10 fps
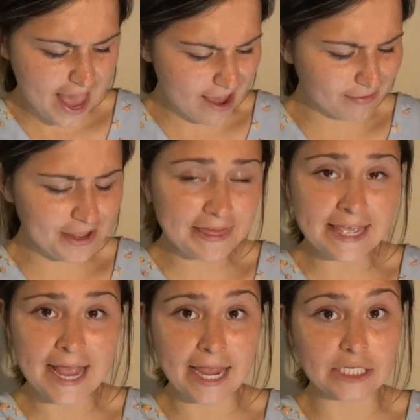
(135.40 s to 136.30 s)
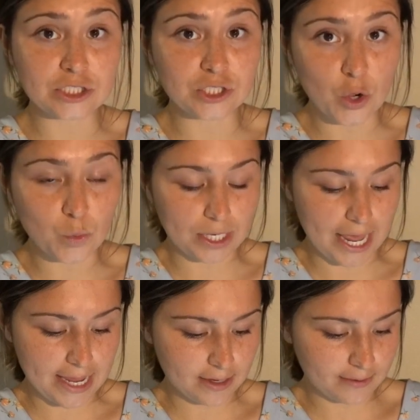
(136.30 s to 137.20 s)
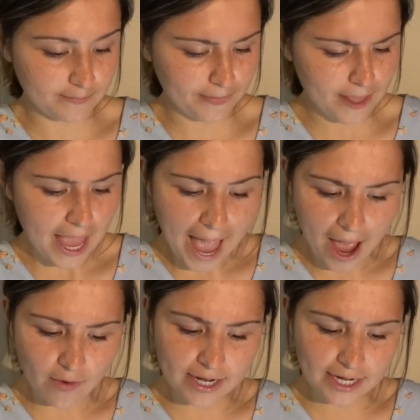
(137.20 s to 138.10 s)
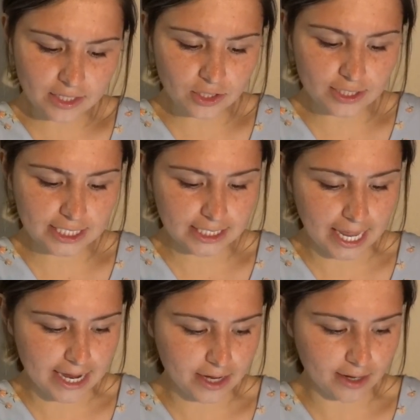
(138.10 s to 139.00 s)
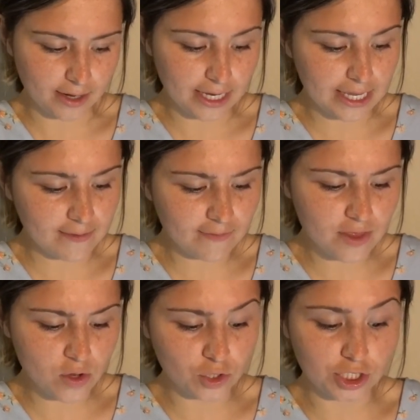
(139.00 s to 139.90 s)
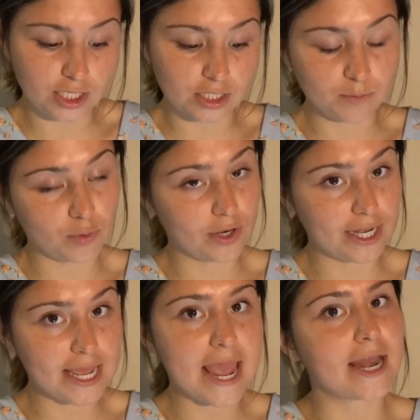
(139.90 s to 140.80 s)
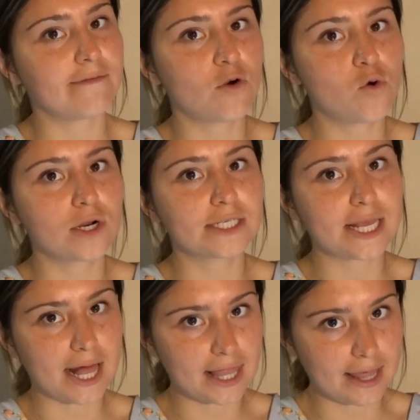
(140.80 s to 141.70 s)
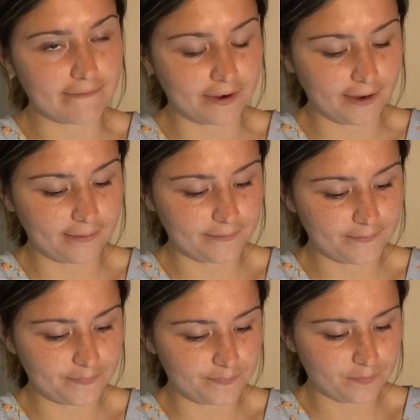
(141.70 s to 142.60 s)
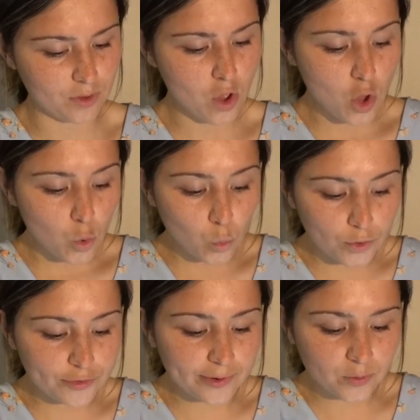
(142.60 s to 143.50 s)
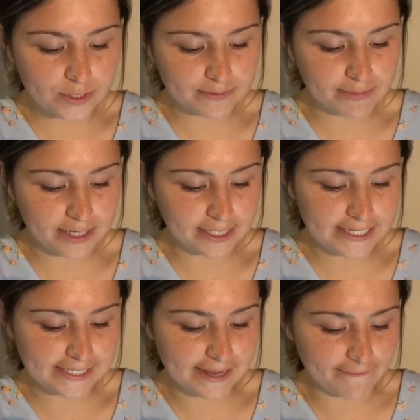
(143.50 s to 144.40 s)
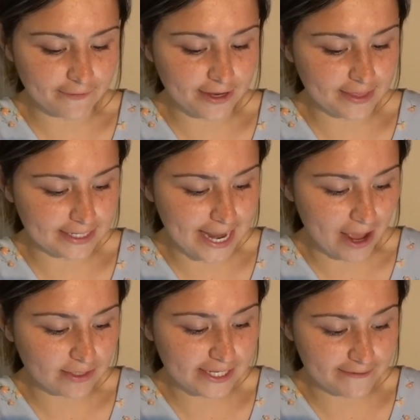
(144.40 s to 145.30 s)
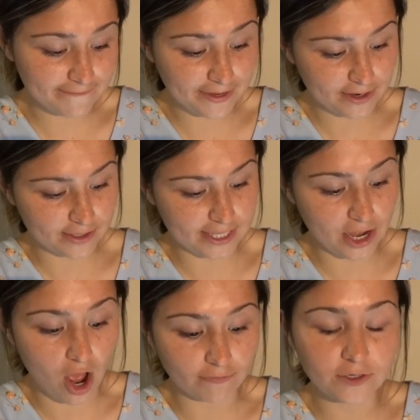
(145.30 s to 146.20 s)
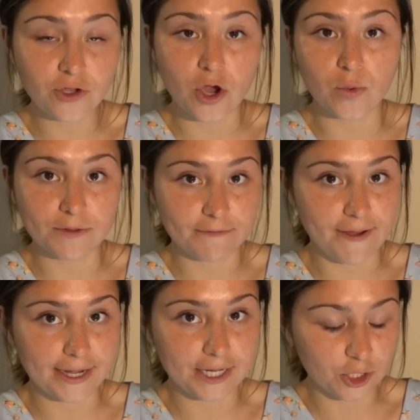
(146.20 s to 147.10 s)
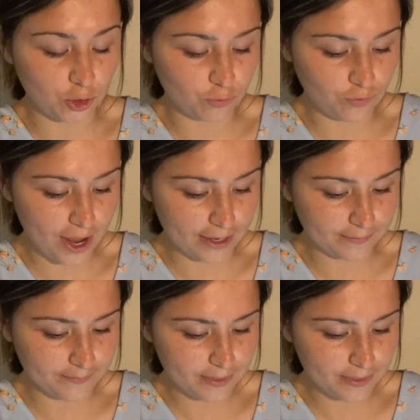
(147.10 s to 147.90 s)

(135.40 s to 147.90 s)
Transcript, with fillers: everything I don't like. How can I learn to like her, even though she is pretty and, of course, clever? Wilbur was merely suffering the doubts and fears that often go with finding a new friend.